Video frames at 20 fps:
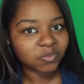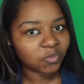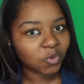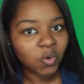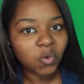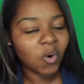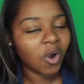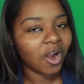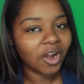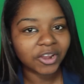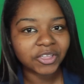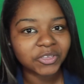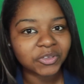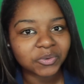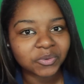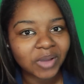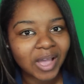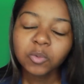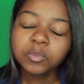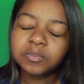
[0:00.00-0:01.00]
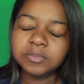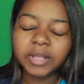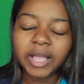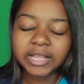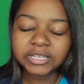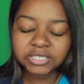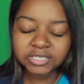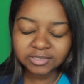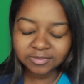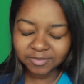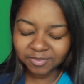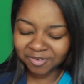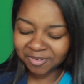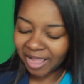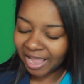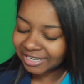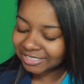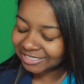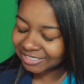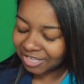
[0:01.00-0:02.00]
Who are you? Oh, I just
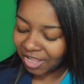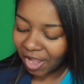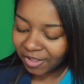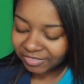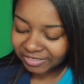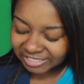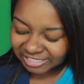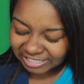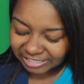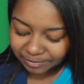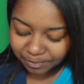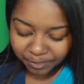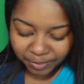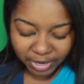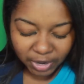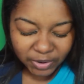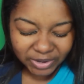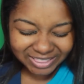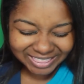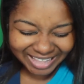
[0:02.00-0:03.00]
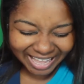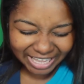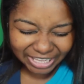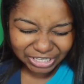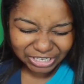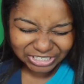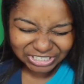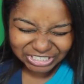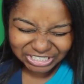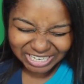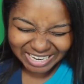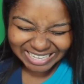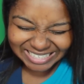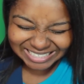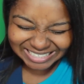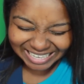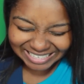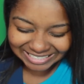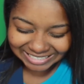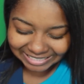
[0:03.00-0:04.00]
caught the spirit. Thank you,
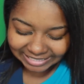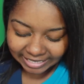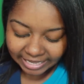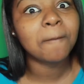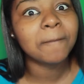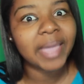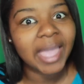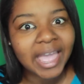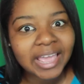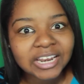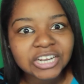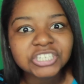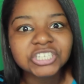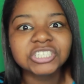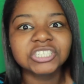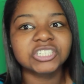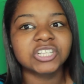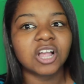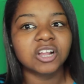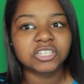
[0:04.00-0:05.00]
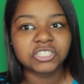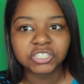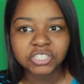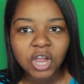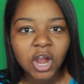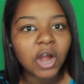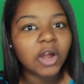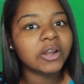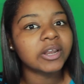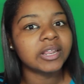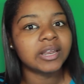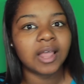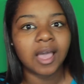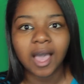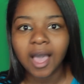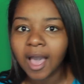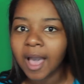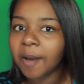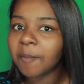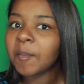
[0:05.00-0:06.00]
Jesus. Amanda just starts turning
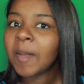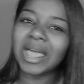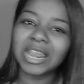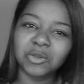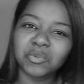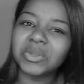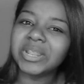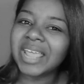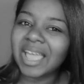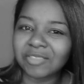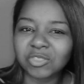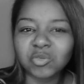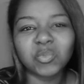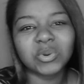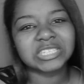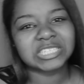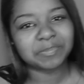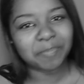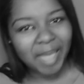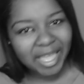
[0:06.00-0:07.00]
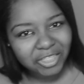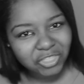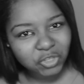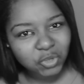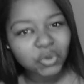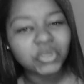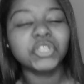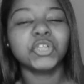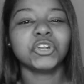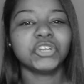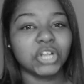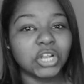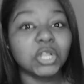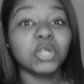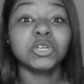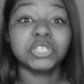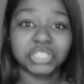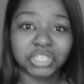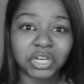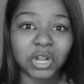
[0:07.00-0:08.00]
up. I don't really have to respect you. You're
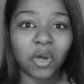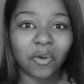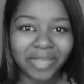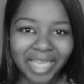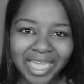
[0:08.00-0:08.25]
delusional,